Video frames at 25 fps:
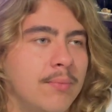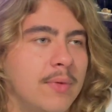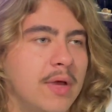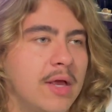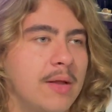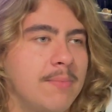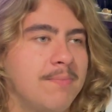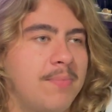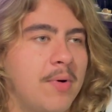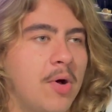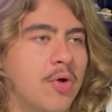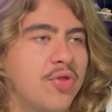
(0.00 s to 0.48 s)

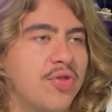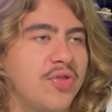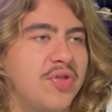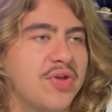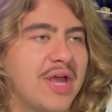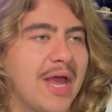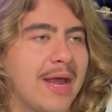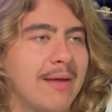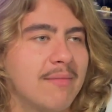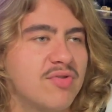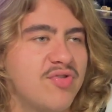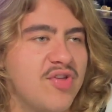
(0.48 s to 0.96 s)
in both of the
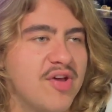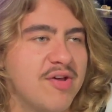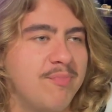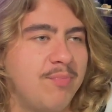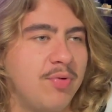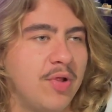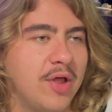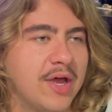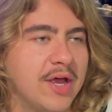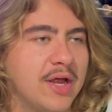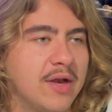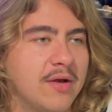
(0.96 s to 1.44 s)
games they've
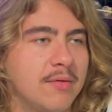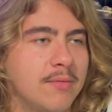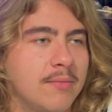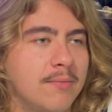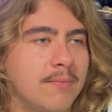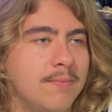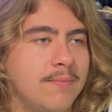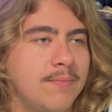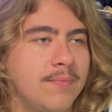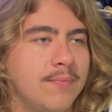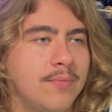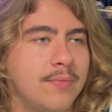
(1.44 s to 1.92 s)
played,
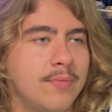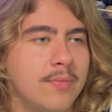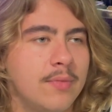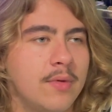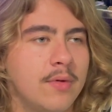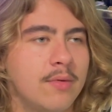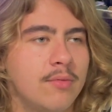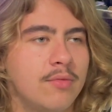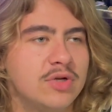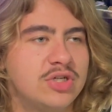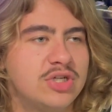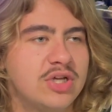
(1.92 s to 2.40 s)

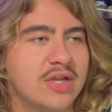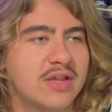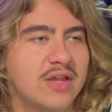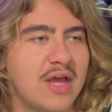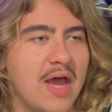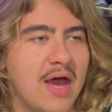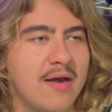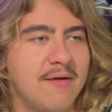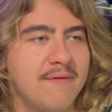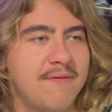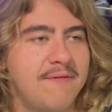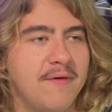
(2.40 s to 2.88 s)
which is
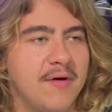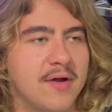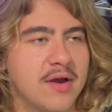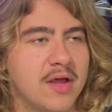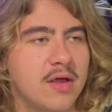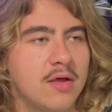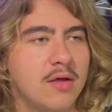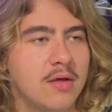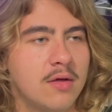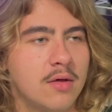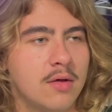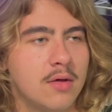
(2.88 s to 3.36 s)
kind of
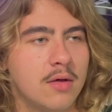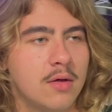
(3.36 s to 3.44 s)
funny.